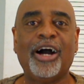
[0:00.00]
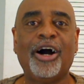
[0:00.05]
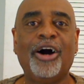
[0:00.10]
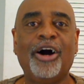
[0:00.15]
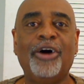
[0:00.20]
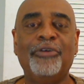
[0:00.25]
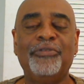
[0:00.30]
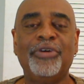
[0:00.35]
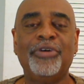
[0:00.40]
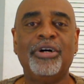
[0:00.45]
I
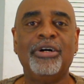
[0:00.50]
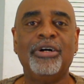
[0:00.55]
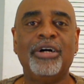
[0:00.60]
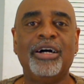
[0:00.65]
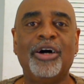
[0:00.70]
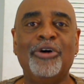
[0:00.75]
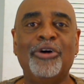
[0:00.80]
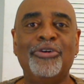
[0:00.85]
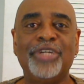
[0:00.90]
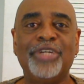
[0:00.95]
offer
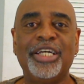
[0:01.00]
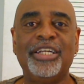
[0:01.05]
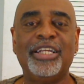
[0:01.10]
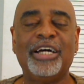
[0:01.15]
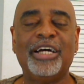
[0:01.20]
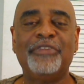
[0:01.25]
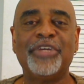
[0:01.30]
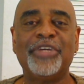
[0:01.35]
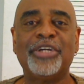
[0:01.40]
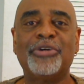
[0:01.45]
only
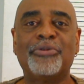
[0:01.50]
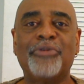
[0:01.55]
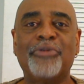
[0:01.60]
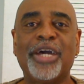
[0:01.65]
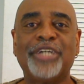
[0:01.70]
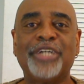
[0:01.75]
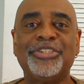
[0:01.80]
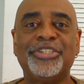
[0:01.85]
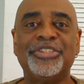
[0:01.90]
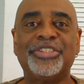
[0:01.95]
loving
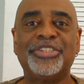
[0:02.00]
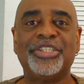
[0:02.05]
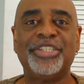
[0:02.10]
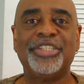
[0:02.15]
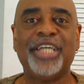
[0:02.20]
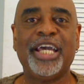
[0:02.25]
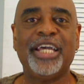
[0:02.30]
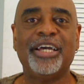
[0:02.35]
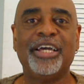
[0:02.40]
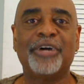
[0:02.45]
corrections
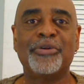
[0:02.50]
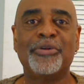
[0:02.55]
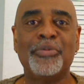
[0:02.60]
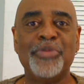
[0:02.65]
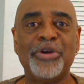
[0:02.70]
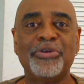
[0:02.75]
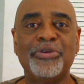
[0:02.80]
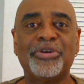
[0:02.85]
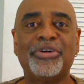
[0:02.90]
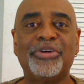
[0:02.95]
today. A
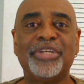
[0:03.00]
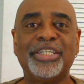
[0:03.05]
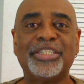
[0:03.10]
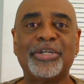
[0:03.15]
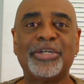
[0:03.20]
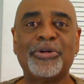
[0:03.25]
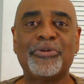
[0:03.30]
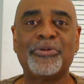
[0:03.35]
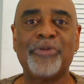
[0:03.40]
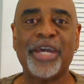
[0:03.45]
miracle
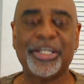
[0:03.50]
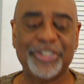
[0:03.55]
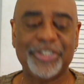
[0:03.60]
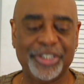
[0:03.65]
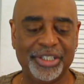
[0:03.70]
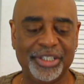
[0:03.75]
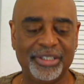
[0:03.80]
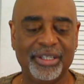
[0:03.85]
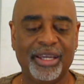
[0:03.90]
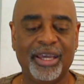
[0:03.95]
is a
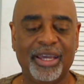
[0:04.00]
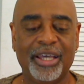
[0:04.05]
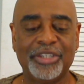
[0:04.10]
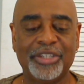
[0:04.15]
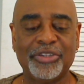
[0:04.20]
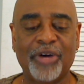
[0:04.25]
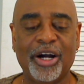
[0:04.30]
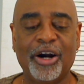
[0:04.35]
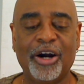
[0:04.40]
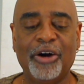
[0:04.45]
correction.
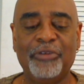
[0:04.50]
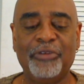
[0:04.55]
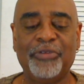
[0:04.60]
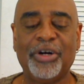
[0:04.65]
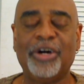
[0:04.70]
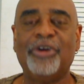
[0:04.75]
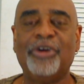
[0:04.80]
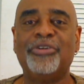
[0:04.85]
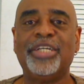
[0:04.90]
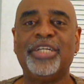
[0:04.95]
So I
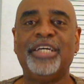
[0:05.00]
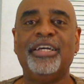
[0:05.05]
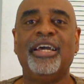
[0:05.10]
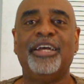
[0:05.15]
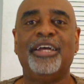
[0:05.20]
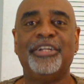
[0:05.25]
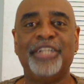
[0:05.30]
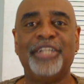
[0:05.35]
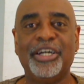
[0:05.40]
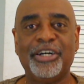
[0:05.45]
offer
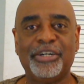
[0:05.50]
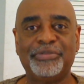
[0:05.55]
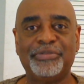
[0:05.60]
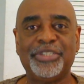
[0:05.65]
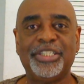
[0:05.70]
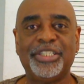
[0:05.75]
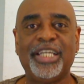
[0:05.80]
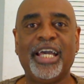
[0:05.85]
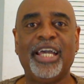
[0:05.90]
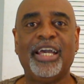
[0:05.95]
only
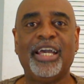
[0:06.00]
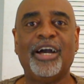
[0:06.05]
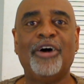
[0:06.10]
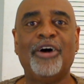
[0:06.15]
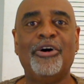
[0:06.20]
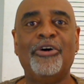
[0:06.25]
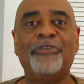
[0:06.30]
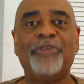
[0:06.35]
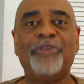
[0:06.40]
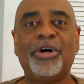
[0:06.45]
love today.
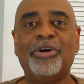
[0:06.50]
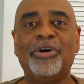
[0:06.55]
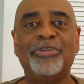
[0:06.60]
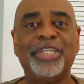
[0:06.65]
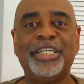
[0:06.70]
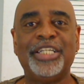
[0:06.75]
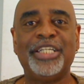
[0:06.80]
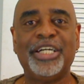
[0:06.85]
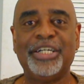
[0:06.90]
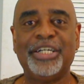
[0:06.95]
I offer
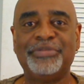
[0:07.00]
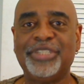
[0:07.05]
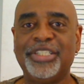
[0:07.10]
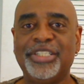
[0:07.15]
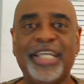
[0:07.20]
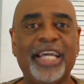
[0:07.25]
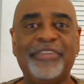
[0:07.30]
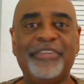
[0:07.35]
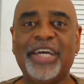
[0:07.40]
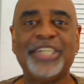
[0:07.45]
only love
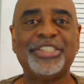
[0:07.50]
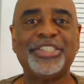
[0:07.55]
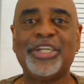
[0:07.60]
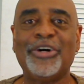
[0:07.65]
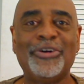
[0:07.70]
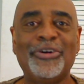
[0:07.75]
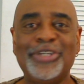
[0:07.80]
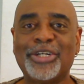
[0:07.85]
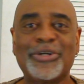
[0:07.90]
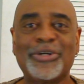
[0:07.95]
today. That's
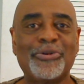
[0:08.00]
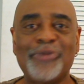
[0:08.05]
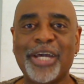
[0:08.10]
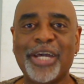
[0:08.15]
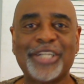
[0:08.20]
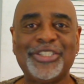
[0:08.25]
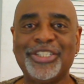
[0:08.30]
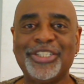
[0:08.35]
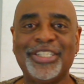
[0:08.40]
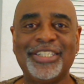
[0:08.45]
the only
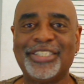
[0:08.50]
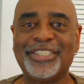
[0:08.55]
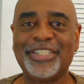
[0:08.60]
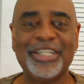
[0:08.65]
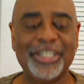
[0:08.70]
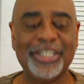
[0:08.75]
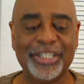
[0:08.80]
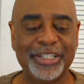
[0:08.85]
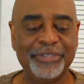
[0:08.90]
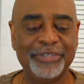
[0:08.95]
correction is
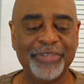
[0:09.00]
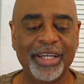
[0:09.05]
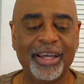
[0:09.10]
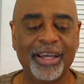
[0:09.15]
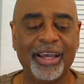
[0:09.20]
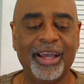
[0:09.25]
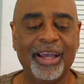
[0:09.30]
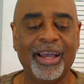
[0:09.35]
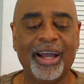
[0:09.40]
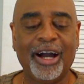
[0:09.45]
love.
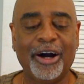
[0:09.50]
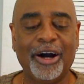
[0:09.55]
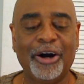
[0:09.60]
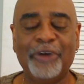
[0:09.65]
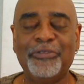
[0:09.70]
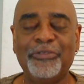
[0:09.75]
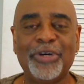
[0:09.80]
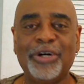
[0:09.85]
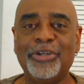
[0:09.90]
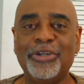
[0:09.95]
I
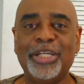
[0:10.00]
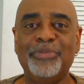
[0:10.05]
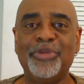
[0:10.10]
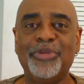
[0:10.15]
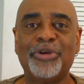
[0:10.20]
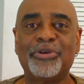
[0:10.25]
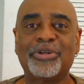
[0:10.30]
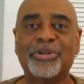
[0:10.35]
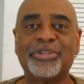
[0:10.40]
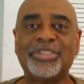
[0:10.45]
offer only
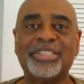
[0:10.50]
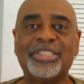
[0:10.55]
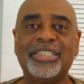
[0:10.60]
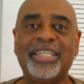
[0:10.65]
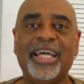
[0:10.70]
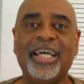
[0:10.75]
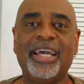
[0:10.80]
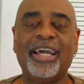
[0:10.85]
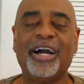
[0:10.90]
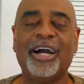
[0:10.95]
miracles
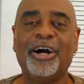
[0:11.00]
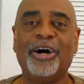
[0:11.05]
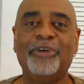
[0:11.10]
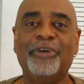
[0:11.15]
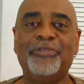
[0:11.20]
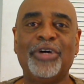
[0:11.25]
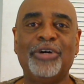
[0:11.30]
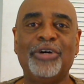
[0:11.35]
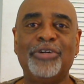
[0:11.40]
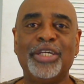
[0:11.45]
today. I
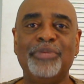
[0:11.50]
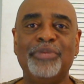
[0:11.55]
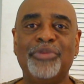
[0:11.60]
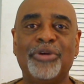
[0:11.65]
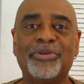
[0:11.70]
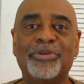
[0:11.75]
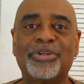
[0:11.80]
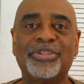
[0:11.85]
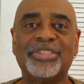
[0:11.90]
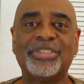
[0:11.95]
offer only
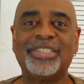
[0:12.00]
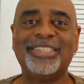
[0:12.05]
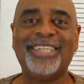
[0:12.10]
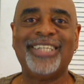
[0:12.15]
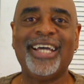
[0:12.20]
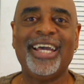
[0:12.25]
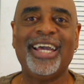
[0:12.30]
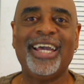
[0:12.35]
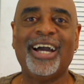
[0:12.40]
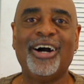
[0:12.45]
miracles
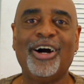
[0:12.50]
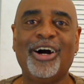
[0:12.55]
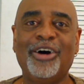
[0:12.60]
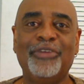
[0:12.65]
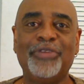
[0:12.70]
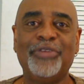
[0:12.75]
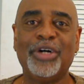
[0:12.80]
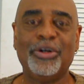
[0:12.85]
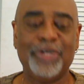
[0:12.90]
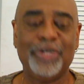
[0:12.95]
today. I
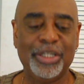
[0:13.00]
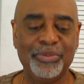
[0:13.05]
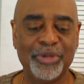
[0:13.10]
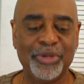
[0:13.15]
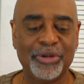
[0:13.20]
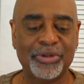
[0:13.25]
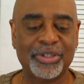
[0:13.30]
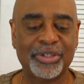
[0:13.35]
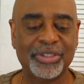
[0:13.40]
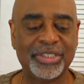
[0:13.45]
offer only
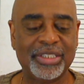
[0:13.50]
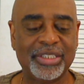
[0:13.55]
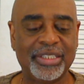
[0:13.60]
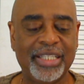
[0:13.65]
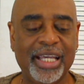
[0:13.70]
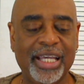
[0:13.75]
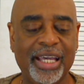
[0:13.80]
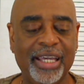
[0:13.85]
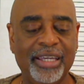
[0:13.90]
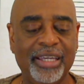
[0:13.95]
miracles
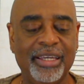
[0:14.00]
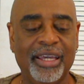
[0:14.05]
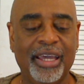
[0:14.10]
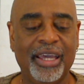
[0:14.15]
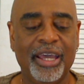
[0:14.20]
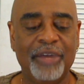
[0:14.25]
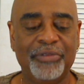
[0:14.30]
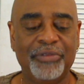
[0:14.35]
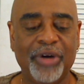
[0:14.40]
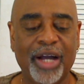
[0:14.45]
today.
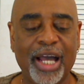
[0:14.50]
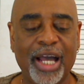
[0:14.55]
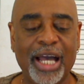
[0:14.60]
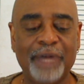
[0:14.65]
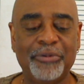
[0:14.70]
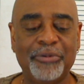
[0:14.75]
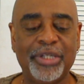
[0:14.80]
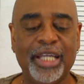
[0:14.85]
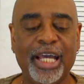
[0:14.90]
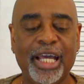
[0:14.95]
but
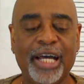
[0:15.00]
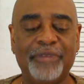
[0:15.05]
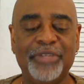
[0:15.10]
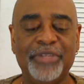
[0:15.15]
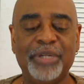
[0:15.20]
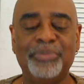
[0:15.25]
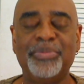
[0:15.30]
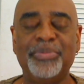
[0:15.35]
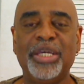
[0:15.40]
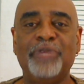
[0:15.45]
I would
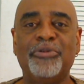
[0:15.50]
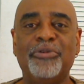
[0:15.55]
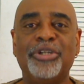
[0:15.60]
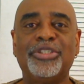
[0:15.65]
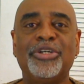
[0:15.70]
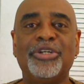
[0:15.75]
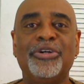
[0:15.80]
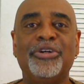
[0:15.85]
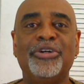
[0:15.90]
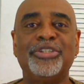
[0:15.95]
have them be
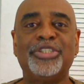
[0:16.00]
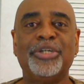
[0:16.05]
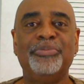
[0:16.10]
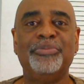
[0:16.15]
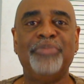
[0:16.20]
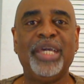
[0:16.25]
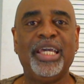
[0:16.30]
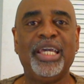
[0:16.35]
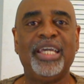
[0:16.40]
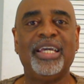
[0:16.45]
returned
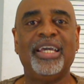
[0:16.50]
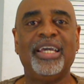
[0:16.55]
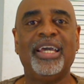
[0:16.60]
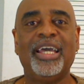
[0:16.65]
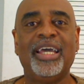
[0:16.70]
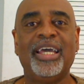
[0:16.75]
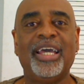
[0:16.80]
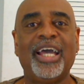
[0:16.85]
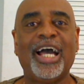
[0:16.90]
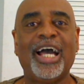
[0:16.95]
to me
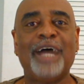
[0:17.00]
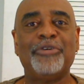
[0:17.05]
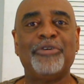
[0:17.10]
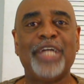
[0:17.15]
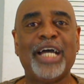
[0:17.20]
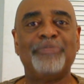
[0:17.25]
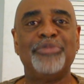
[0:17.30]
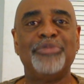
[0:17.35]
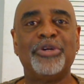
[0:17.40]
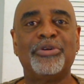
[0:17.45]
I
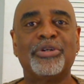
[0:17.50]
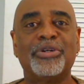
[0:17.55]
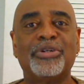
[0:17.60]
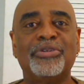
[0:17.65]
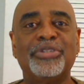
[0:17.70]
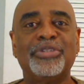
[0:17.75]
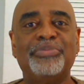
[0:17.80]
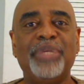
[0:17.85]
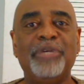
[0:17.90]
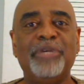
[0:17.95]
would have
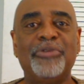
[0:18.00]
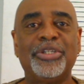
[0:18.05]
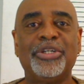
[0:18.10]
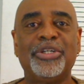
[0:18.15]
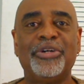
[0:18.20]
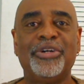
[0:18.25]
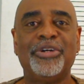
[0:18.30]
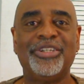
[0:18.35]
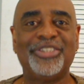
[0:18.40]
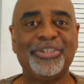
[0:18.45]
miracles be
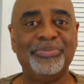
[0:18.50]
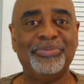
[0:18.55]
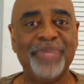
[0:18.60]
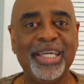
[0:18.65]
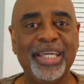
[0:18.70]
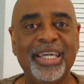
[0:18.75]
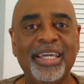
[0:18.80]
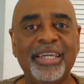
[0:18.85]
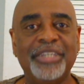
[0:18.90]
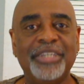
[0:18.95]
returned to
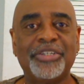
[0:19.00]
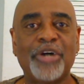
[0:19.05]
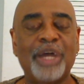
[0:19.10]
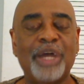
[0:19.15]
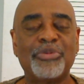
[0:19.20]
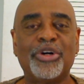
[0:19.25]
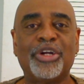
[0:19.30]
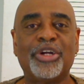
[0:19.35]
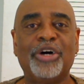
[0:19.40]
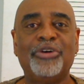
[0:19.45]
me. So
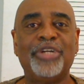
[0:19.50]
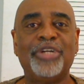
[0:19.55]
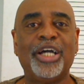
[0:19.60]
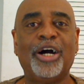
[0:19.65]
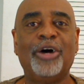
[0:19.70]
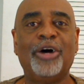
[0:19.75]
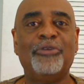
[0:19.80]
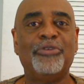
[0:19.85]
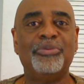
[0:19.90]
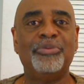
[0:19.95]
I'm going to
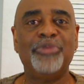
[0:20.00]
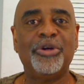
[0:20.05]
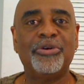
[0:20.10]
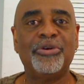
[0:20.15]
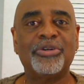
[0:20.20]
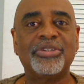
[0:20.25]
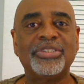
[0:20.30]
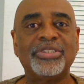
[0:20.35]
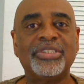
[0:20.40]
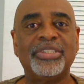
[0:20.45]
only offer
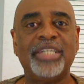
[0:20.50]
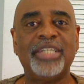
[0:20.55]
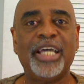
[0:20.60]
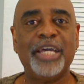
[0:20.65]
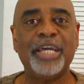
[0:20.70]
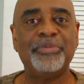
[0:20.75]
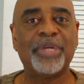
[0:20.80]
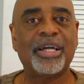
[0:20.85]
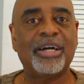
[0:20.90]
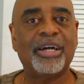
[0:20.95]
miracles
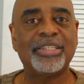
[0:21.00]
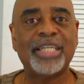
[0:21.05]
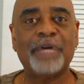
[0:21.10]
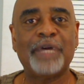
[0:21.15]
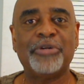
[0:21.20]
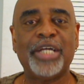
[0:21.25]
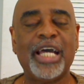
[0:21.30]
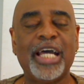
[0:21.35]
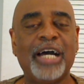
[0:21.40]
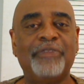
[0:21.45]
today because
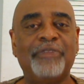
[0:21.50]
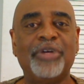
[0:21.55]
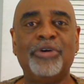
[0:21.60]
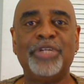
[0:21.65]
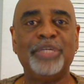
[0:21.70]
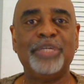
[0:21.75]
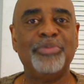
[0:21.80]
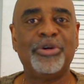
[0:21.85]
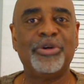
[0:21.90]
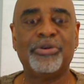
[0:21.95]
I would have
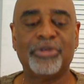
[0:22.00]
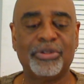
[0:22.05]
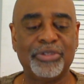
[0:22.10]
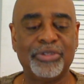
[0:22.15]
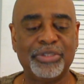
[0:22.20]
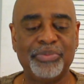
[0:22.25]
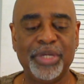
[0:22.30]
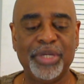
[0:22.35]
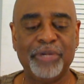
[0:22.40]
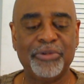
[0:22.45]
only
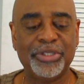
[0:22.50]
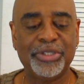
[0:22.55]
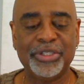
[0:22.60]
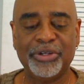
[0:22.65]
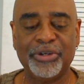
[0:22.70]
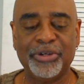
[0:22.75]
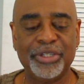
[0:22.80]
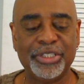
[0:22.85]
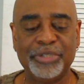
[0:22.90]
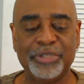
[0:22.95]
miracles be
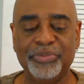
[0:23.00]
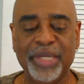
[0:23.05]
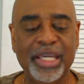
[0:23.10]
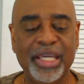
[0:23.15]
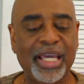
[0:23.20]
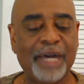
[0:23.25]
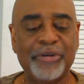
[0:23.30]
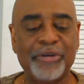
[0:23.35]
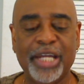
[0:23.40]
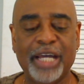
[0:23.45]
returned to
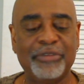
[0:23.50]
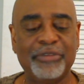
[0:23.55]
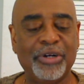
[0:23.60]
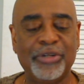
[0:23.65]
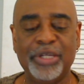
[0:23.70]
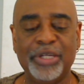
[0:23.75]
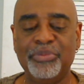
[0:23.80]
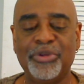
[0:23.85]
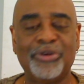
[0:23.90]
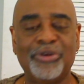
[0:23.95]
me. I would have
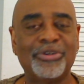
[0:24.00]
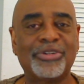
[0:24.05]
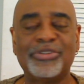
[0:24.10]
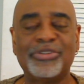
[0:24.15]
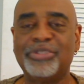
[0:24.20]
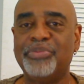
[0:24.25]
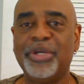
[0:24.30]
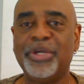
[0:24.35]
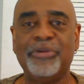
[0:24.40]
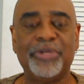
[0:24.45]
only
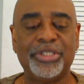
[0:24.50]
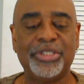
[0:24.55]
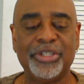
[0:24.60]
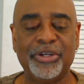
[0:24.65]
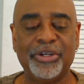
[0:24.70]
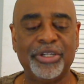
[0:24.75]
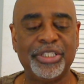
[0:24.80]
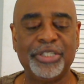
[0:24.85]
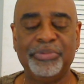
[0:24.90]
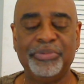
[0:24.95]
miracles be
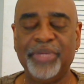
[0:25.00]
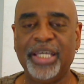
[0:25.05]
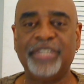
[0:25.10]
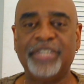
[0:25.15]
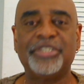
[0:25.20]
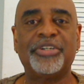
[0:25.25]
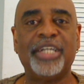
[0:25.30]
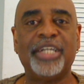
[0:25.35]
returned to me.